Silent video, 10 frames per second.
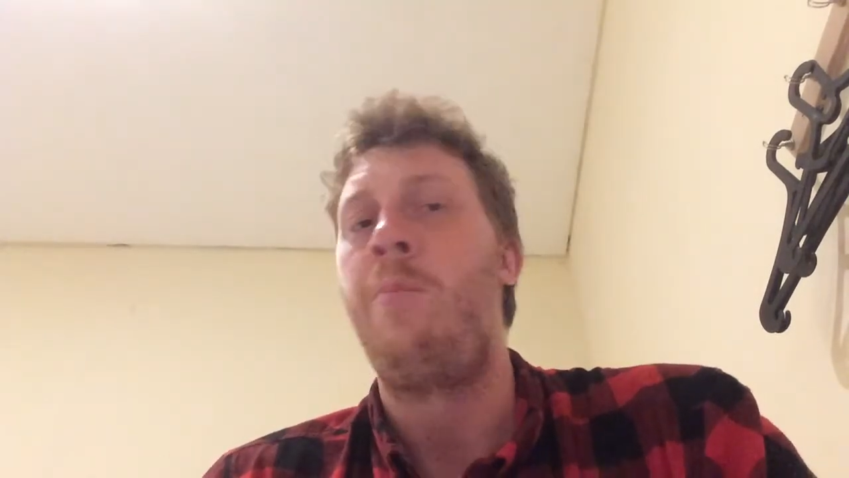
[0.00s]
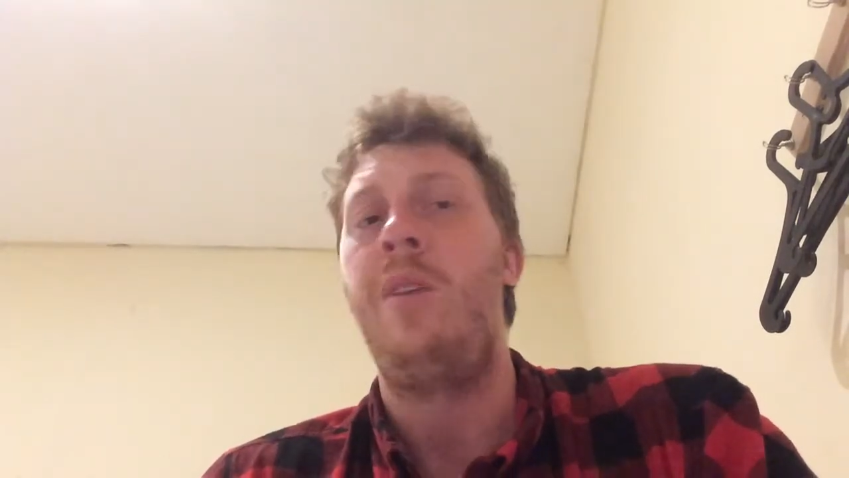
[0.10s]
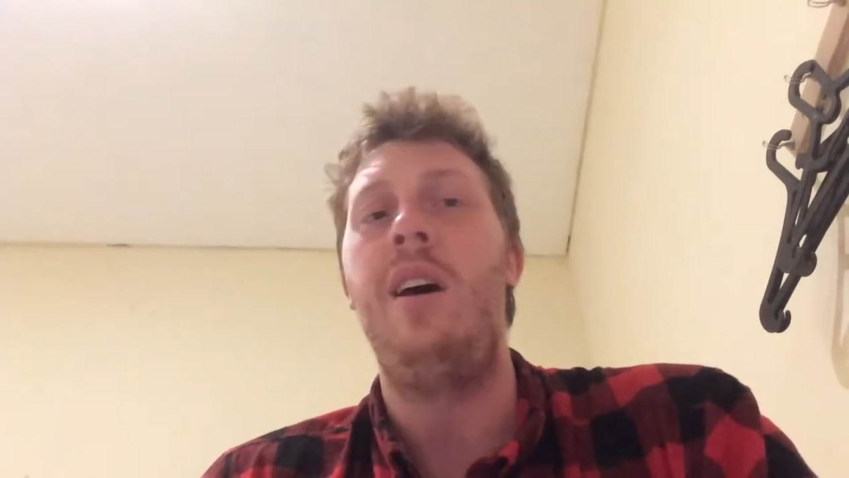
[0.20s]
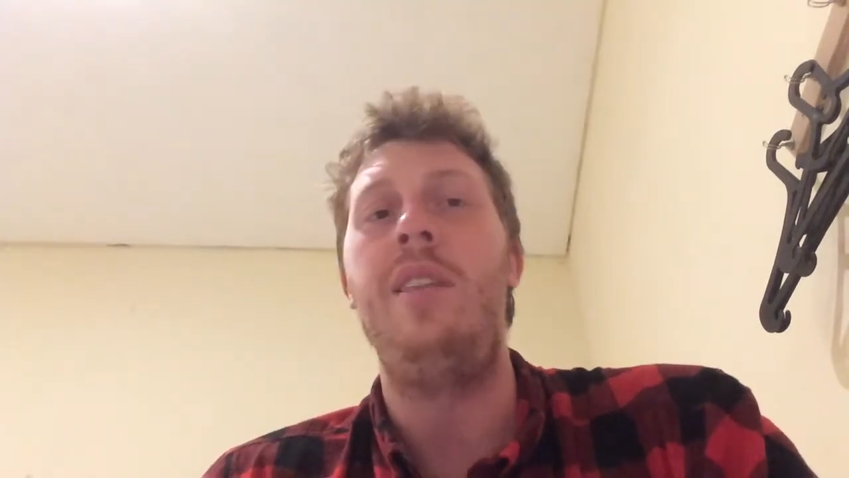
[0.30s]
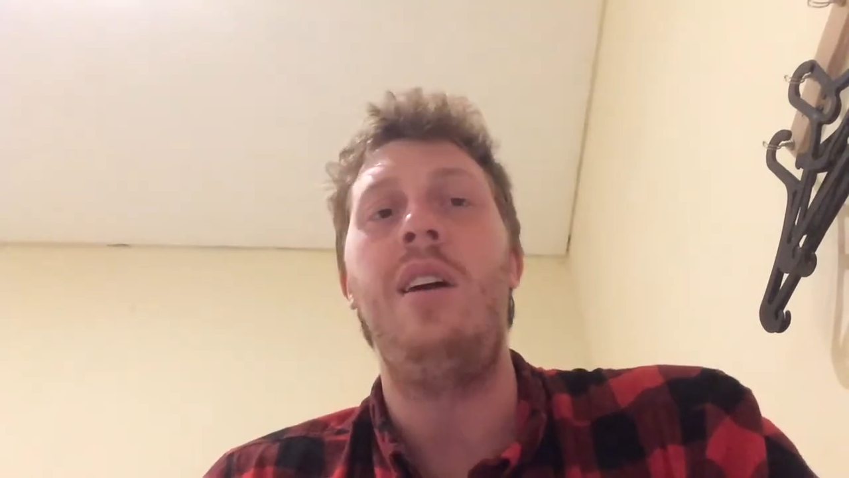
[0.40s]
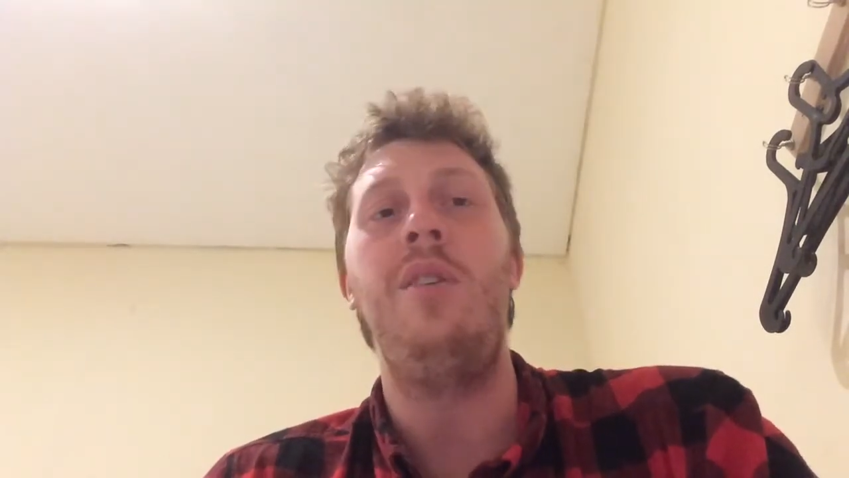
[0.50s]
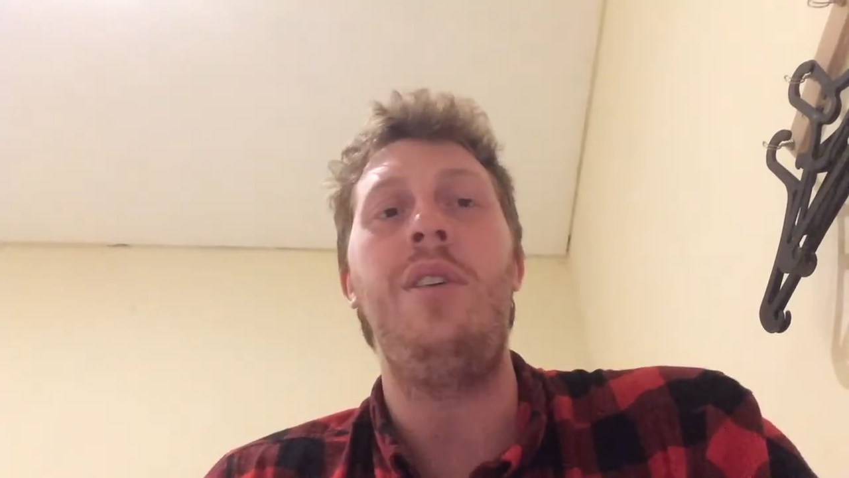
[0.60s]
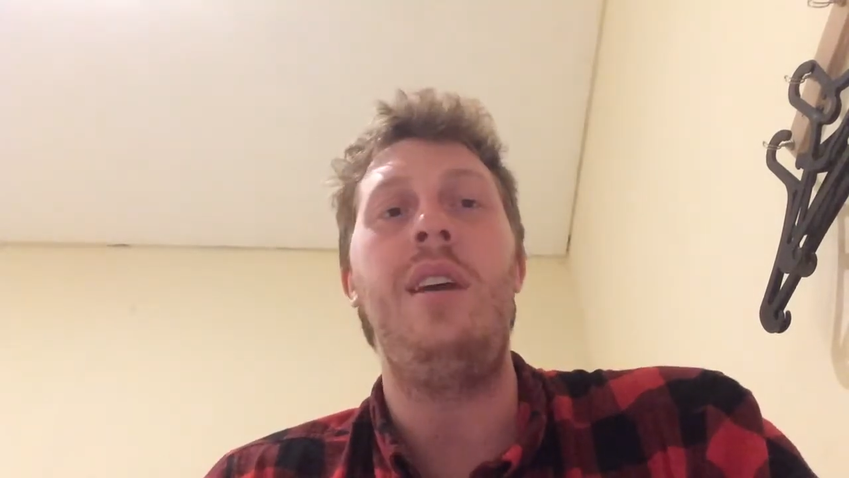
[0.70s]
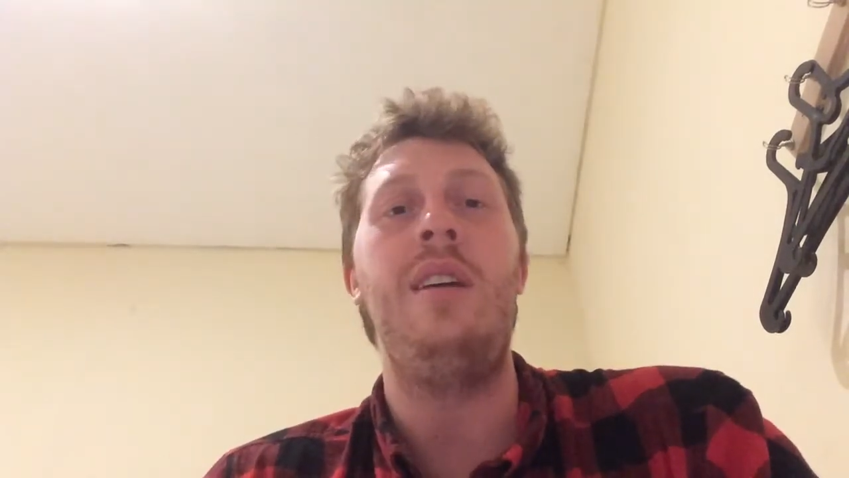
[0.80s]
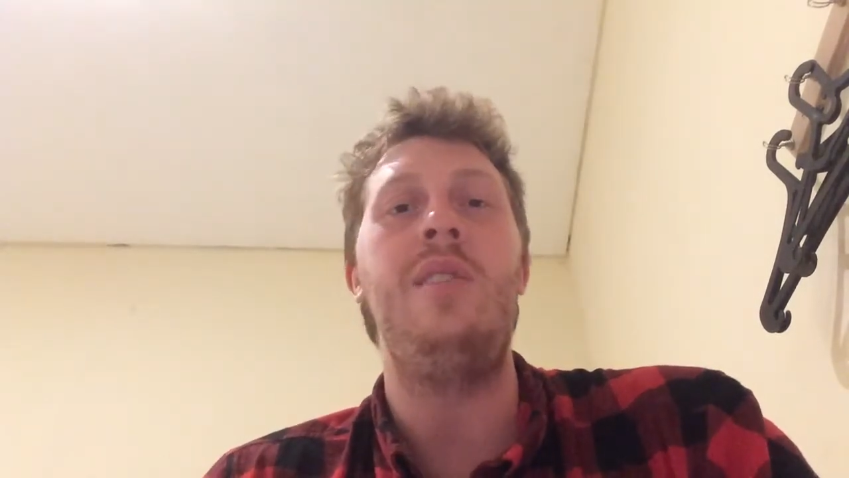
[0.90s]
The other
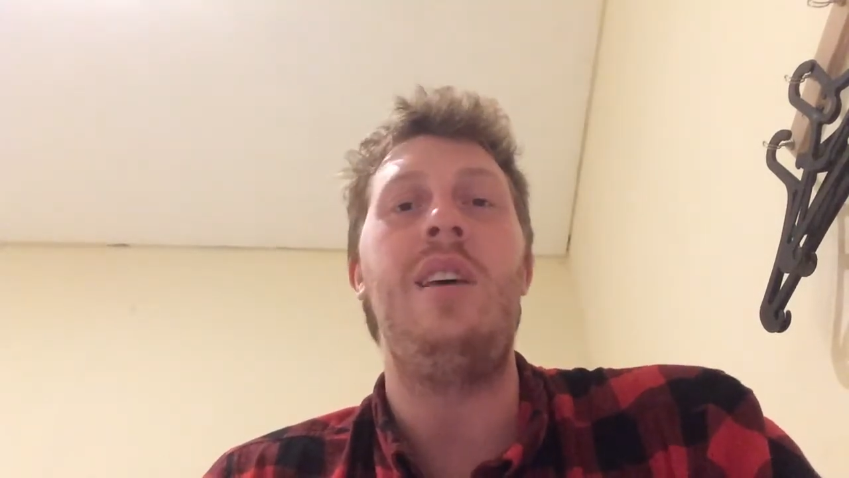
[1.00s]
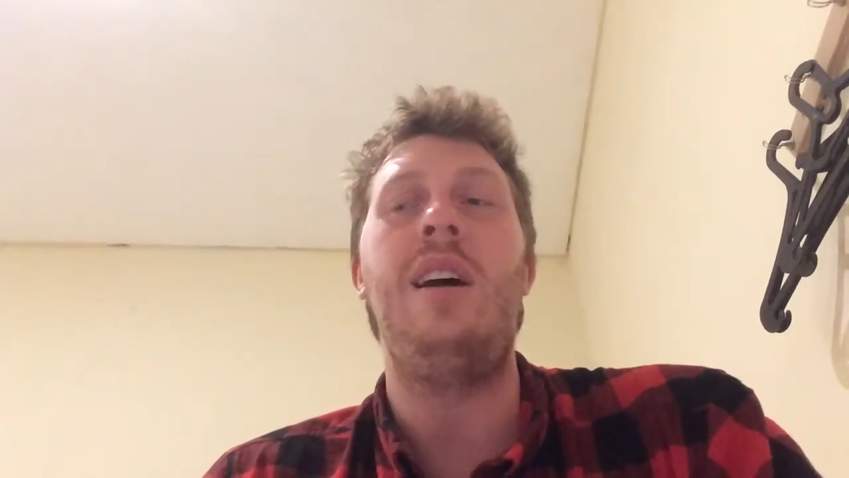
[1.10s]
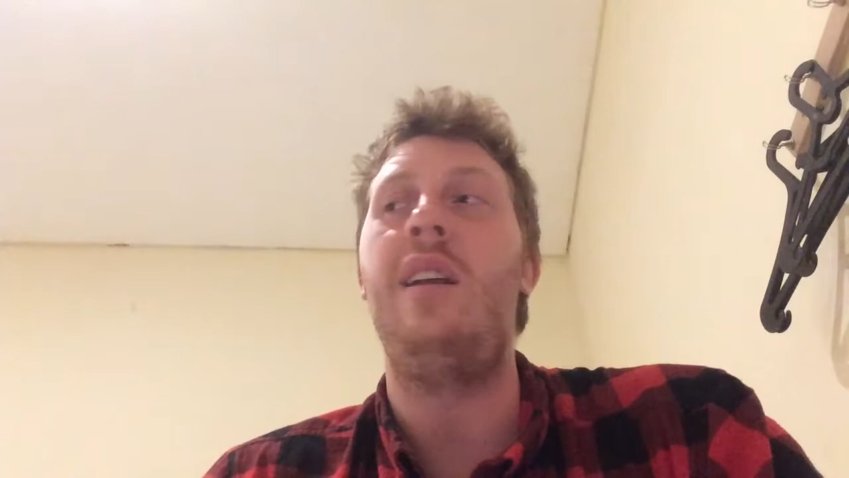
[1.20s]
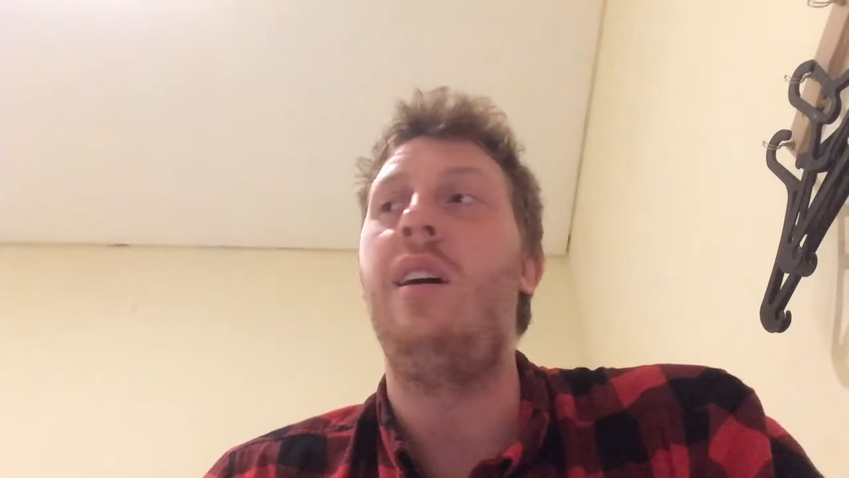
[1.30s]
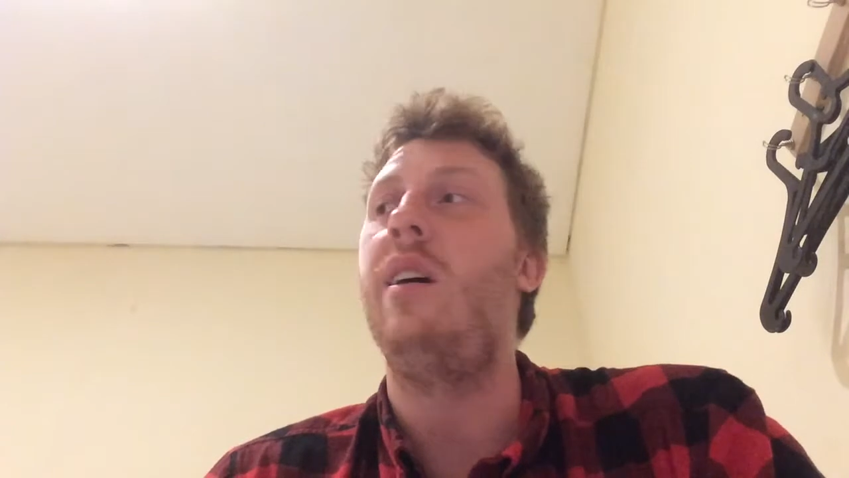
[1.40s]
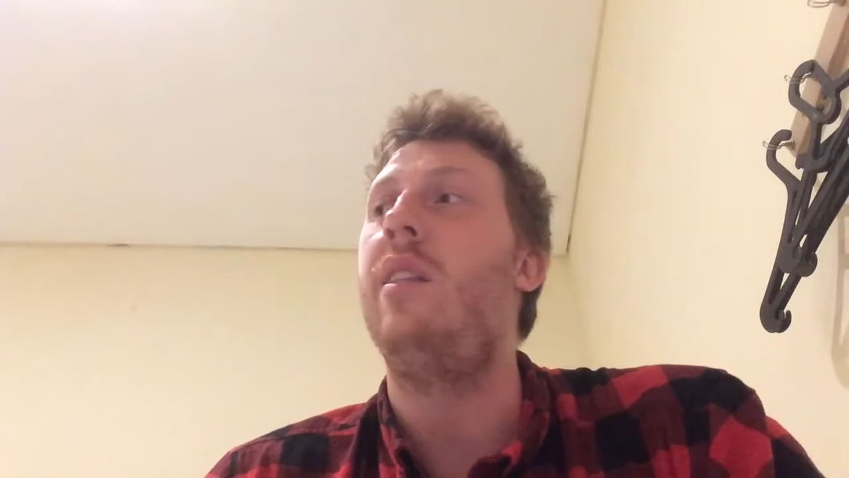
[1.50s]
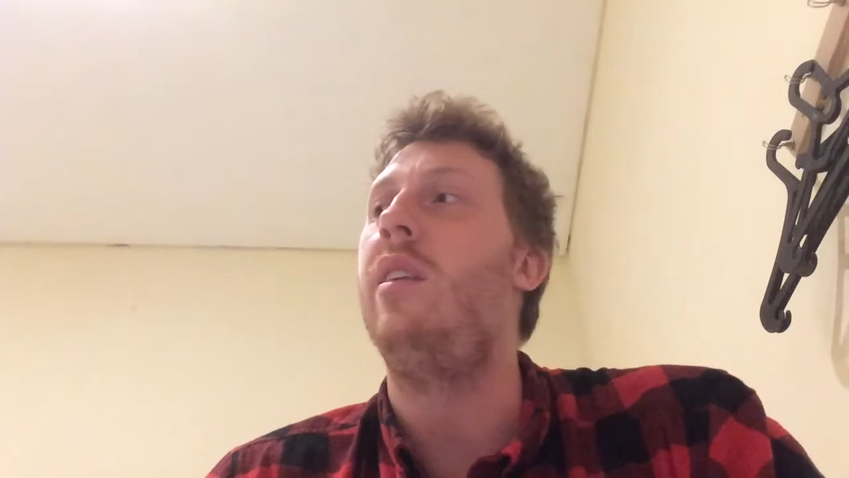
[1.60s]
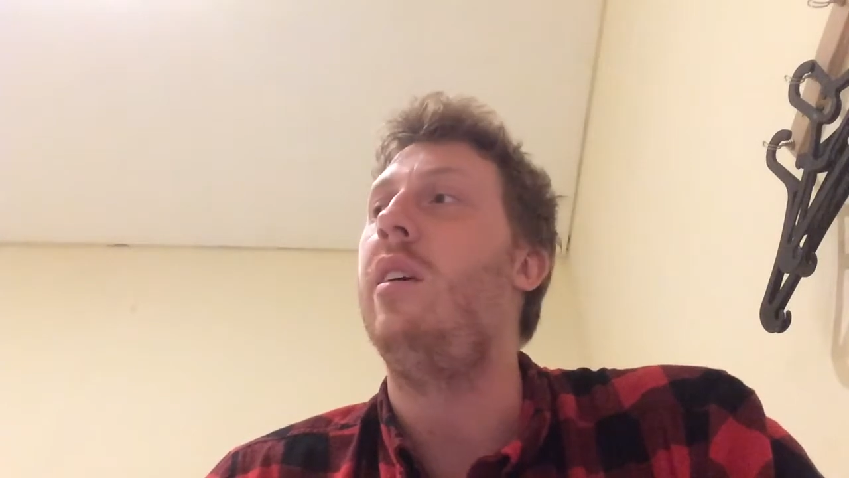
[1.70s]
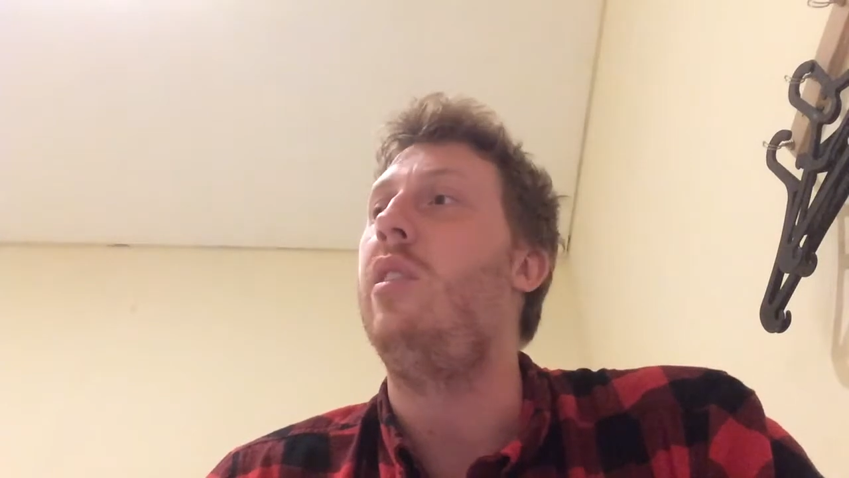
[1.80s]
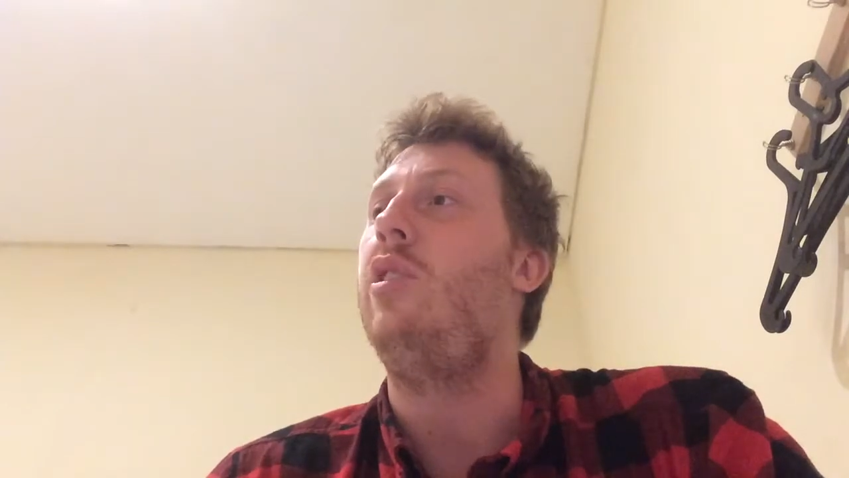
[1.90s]
thing is that
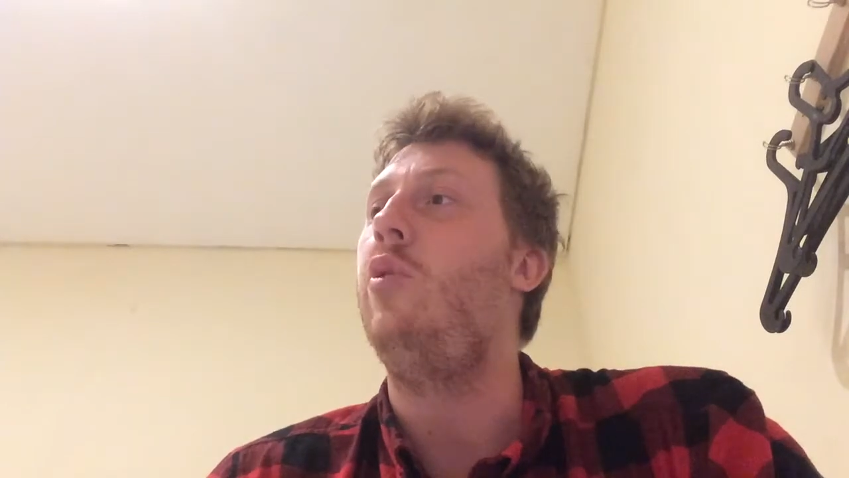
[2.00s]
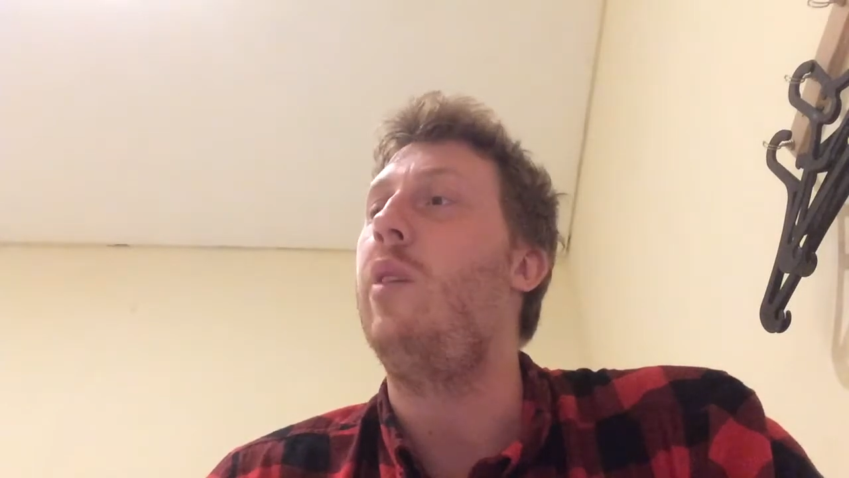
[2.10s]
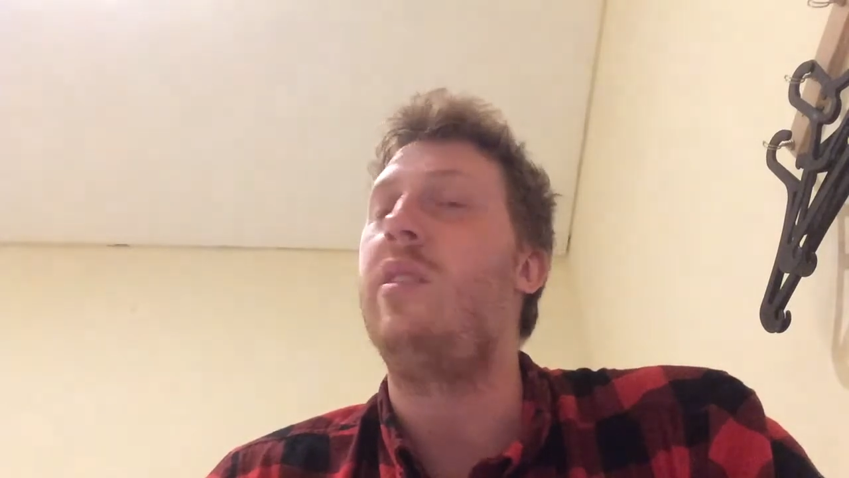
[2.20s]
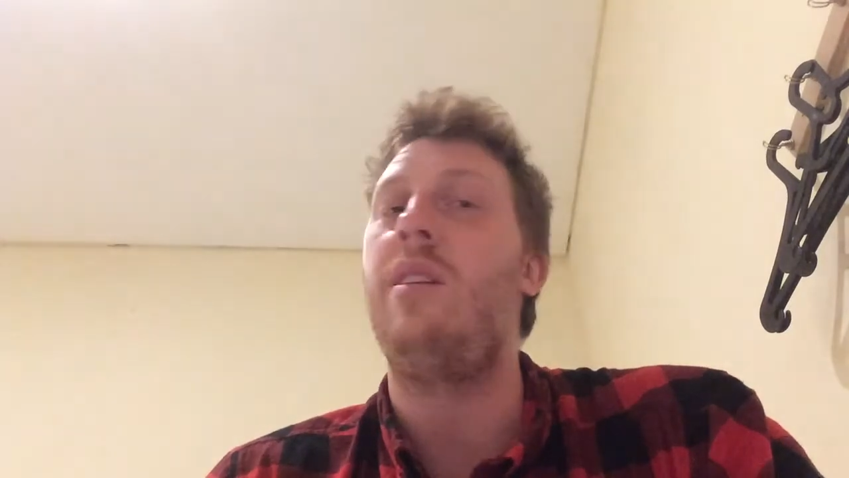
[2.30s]
the U.S.